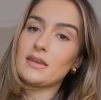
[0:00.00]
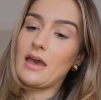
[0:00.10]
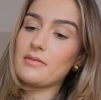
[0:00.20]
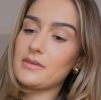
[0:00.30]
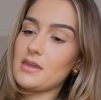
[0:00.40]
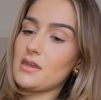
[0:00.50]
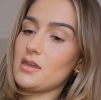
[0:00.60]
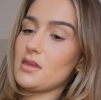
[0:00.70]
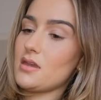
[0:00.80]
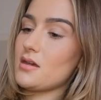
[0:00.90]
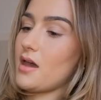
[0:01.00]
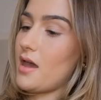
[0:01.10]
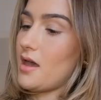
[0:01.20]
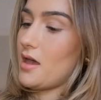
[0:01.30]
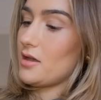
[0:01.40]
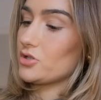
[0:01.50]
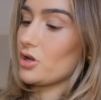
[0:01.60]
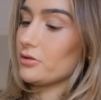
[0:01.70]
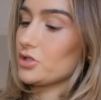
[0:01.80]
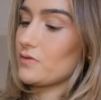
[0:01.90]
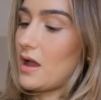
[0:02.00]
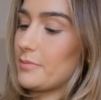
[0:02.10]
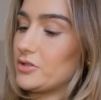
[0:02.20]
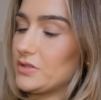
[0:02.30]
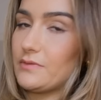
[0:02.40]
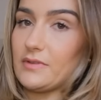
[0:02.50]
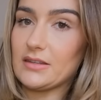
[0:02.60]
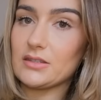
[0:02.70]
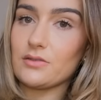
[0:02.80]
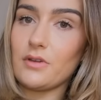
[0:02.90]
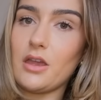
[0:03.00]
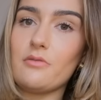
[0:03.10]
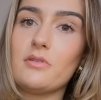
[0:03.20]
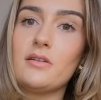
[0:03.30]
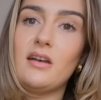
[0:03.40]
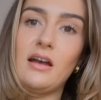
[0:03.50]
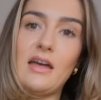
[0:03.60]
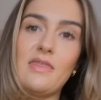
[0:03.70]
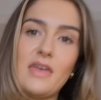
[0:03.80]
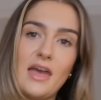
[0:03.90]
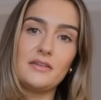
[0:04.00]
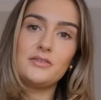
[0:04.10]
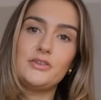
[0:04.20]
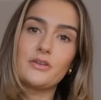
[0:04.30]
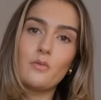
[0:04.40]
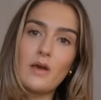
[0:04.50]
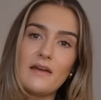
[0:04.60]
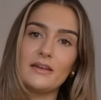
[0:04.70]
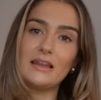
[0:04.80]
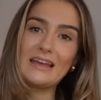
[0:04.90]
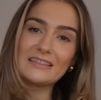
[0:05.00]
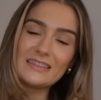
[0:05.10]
yeah, the shoulder strap just feeds through, and then you can wear it like